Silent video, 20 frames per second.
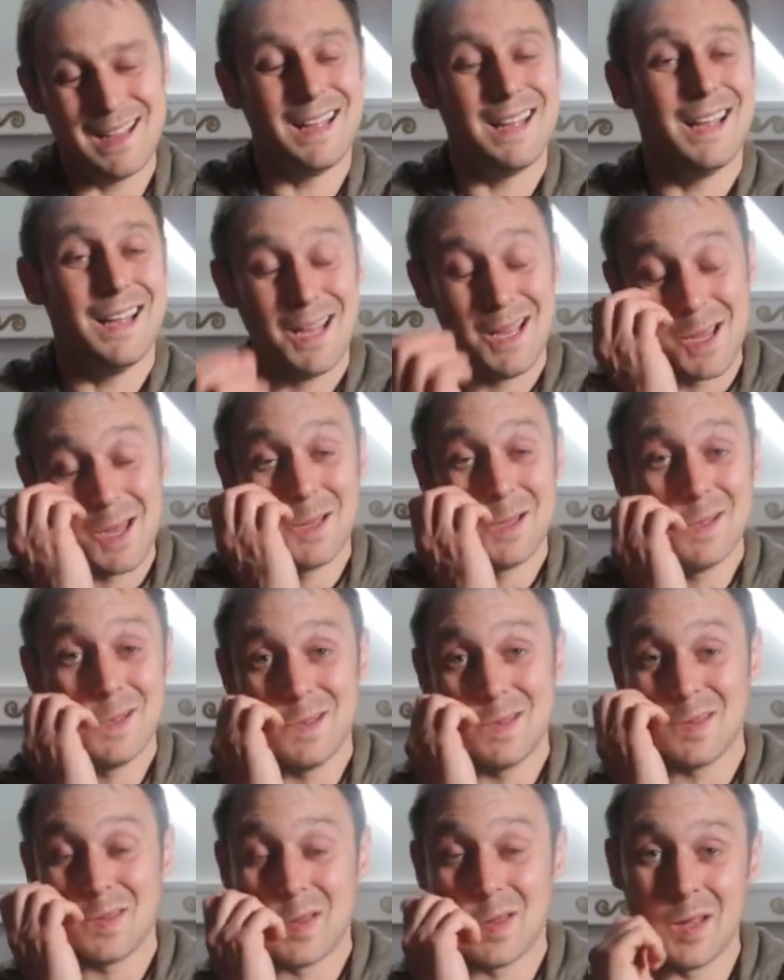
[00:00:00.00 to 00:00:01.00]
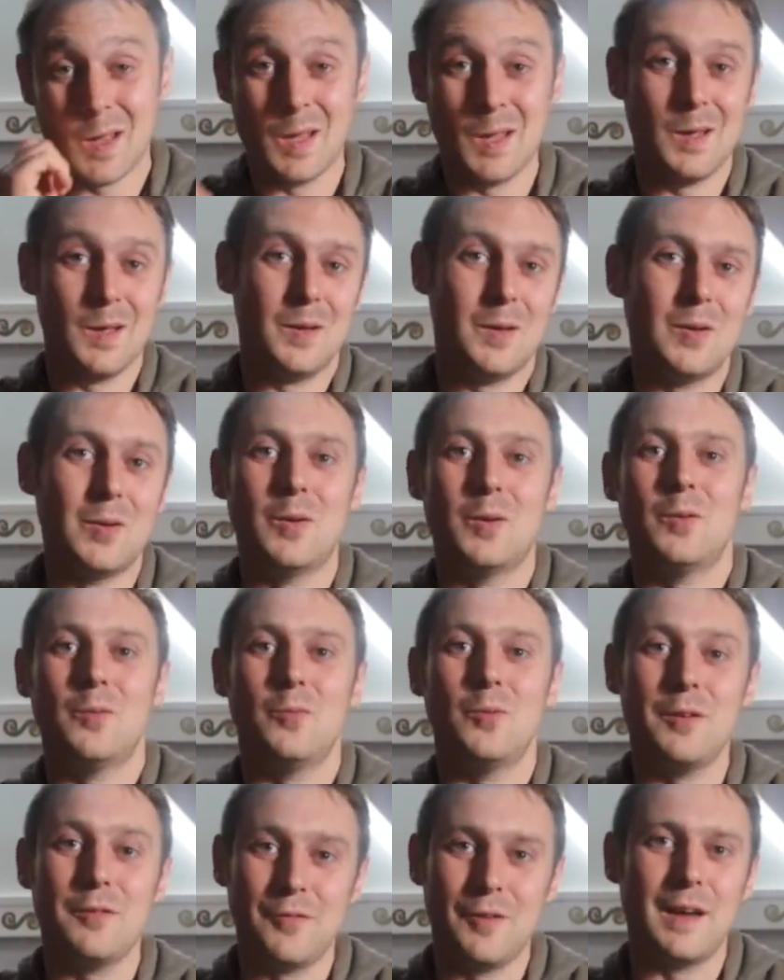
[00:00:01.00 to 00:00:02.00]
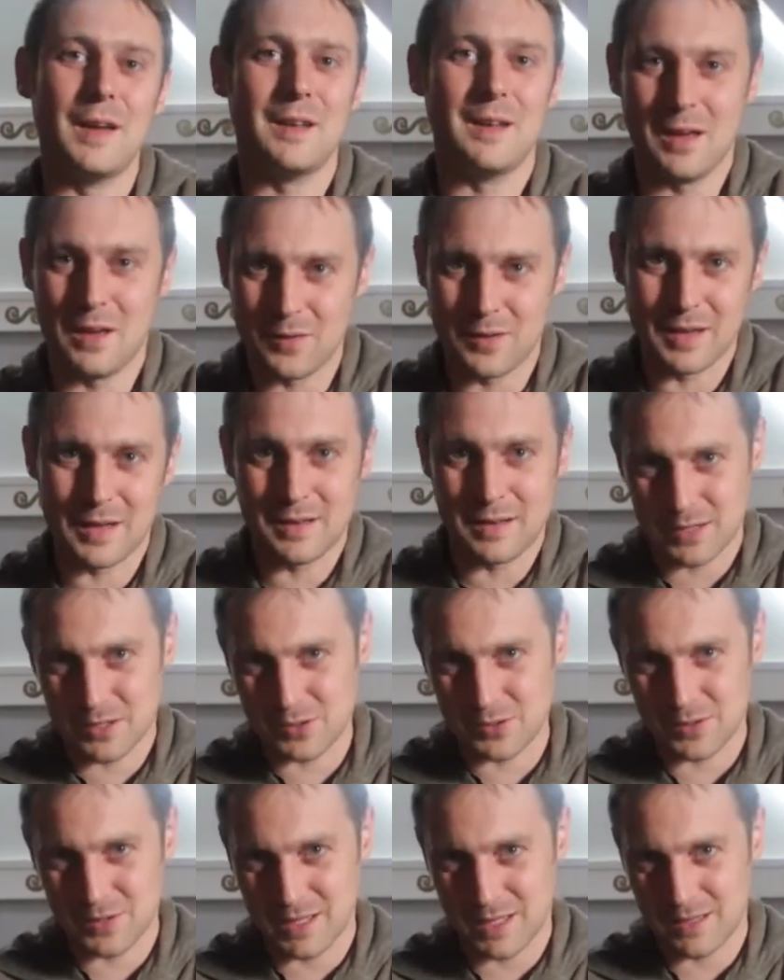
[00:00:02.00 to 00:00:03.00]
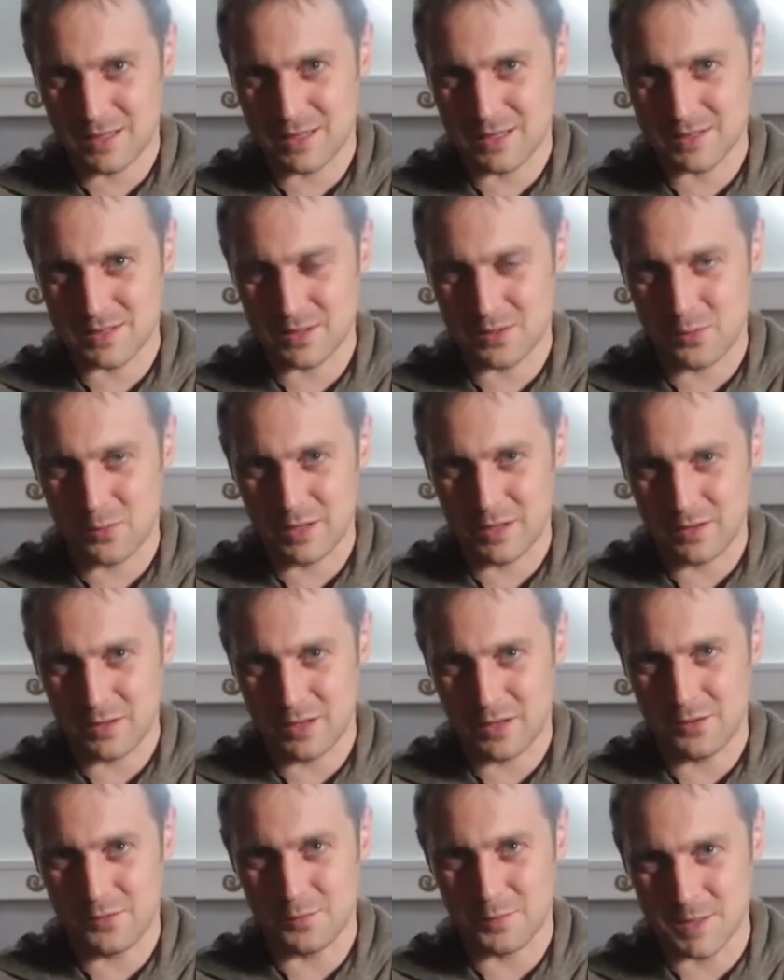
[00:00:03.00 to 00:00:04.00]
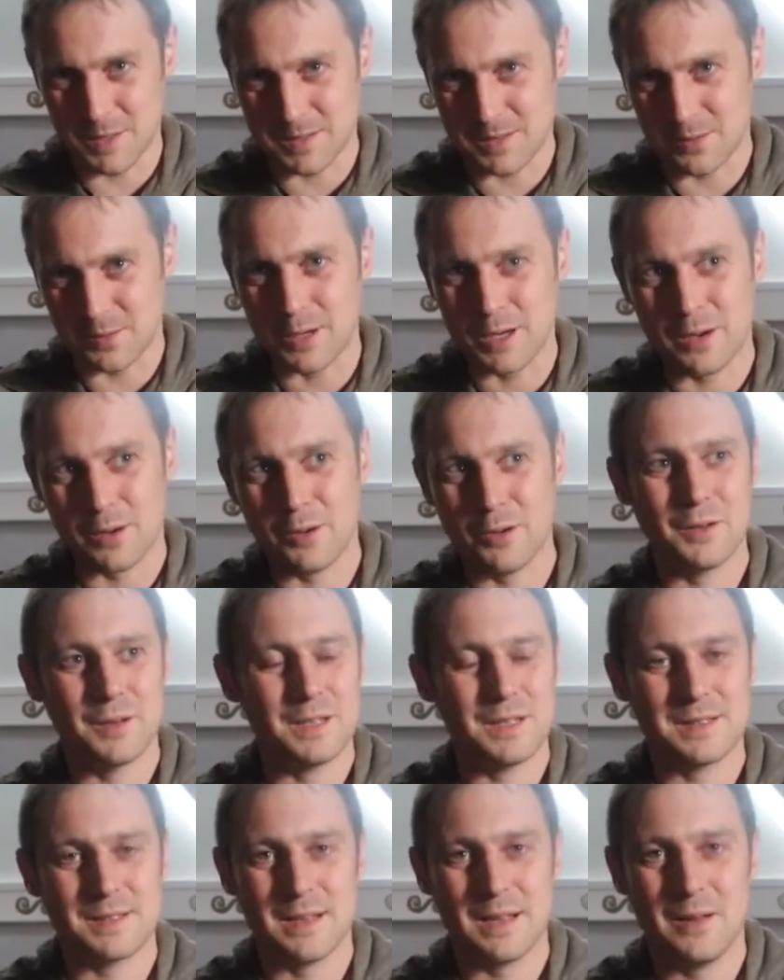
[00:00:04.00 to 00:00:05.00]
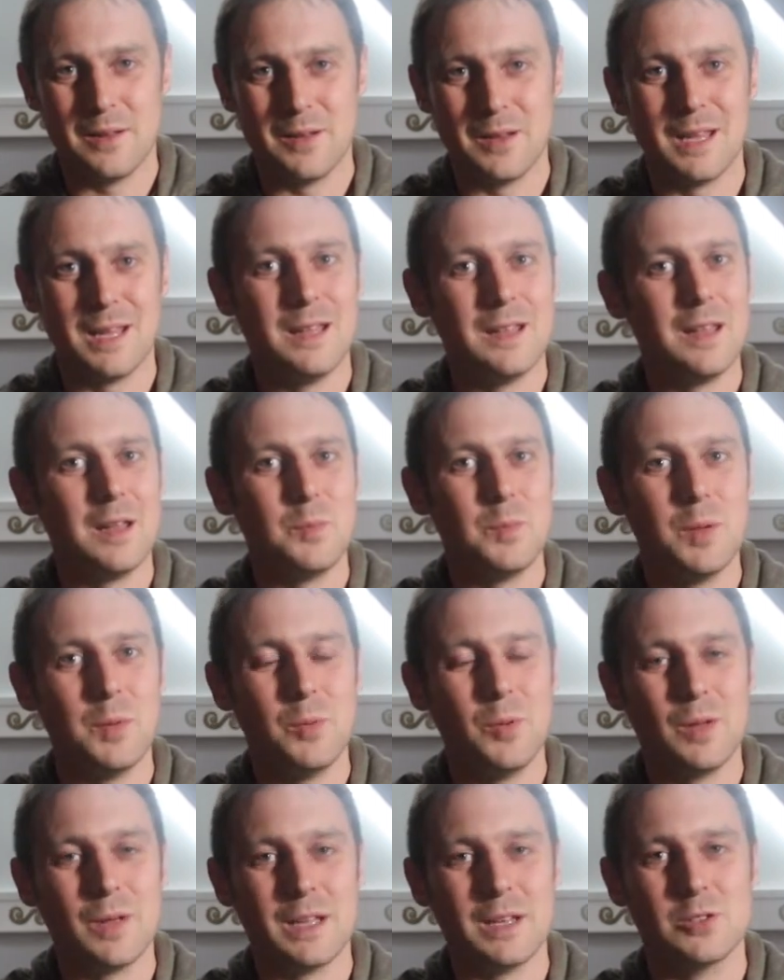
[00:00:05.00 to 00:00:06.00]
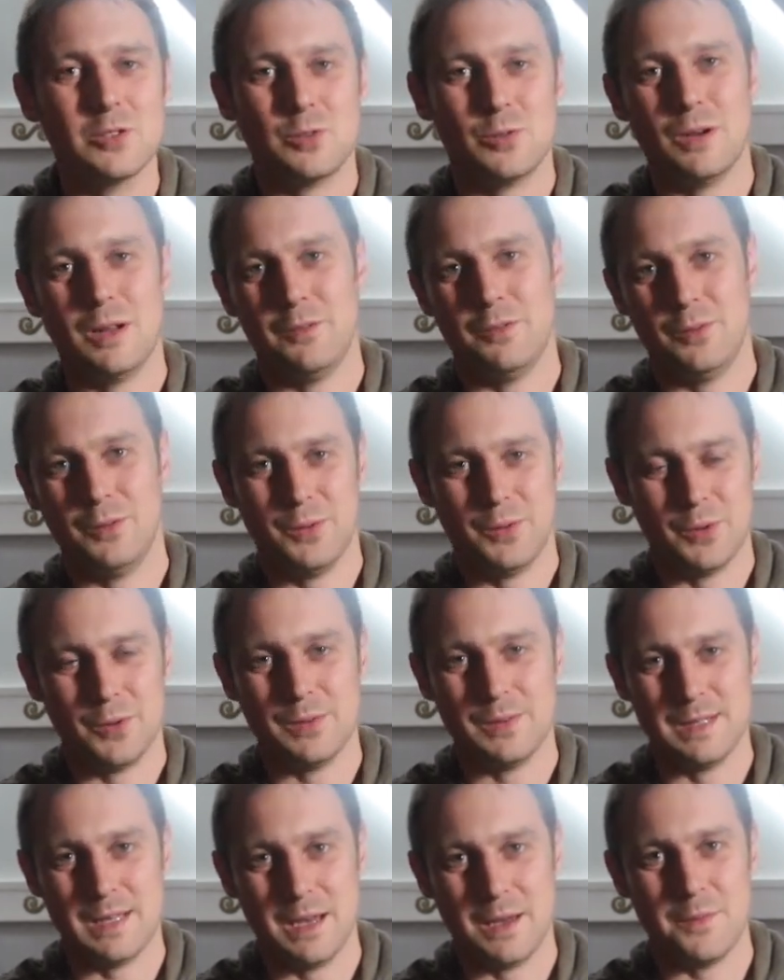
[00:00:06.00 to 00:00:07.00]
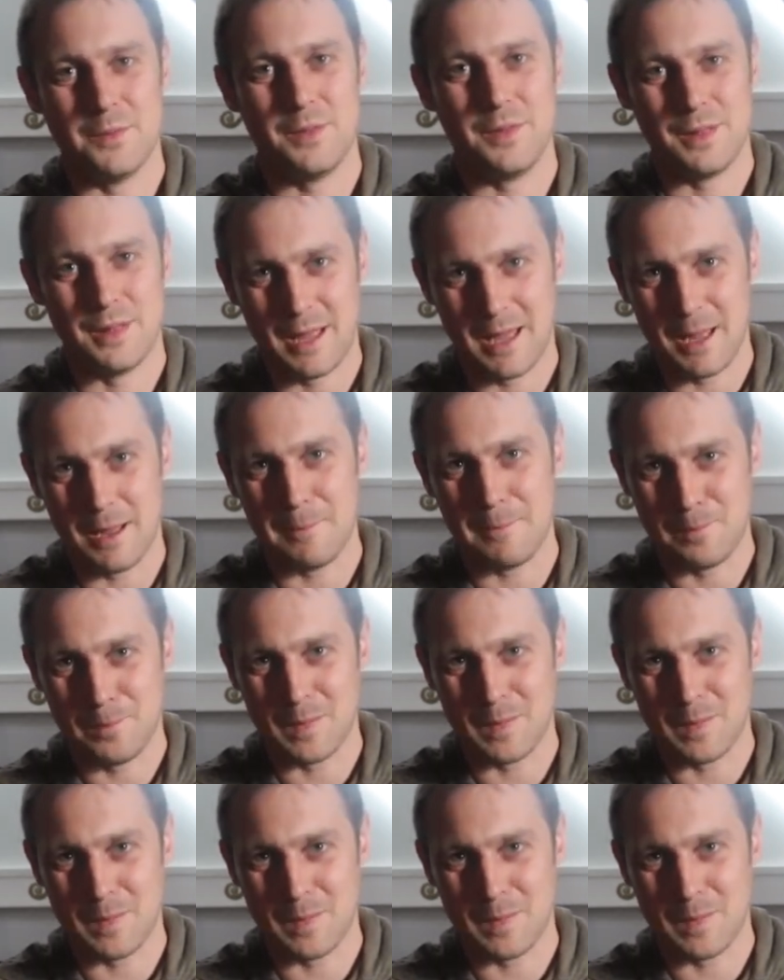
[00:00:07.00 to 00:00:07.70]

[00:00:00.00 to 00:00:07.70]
And we find out that actually there's quite a lot of mystery around this town, and that people can travel through time there.